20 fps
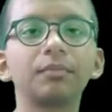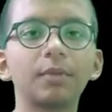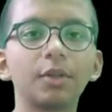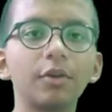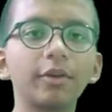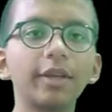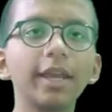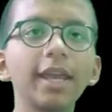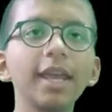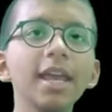
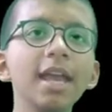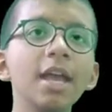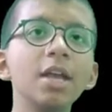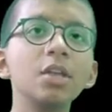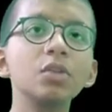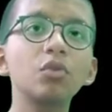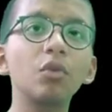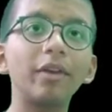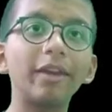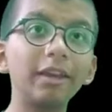Okay?
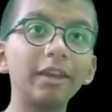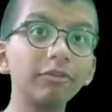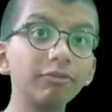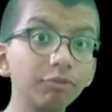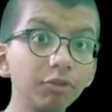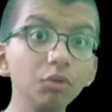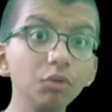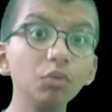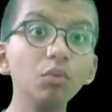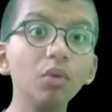So if
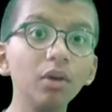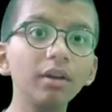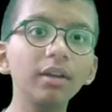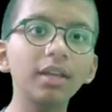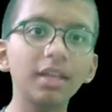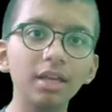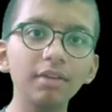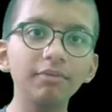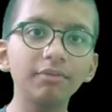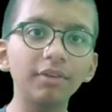you were
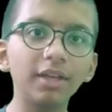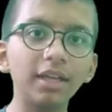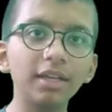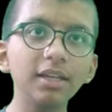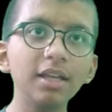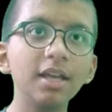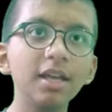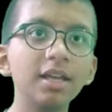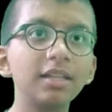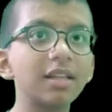given
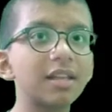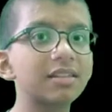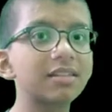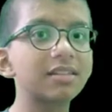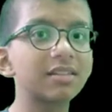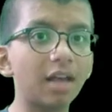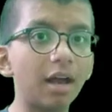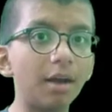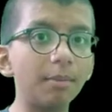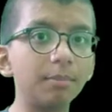the
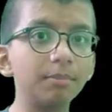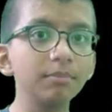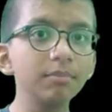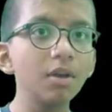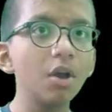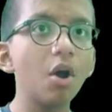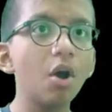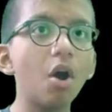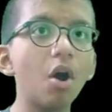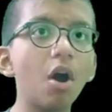sum
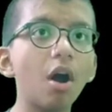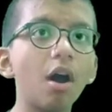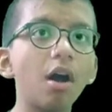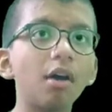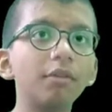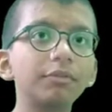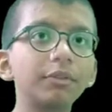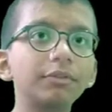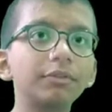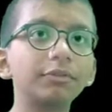
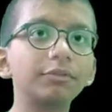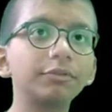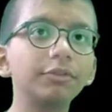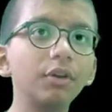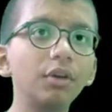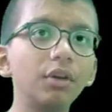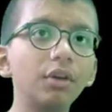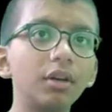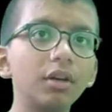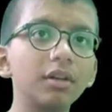of
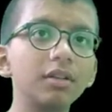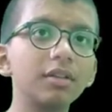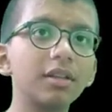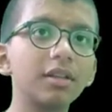4,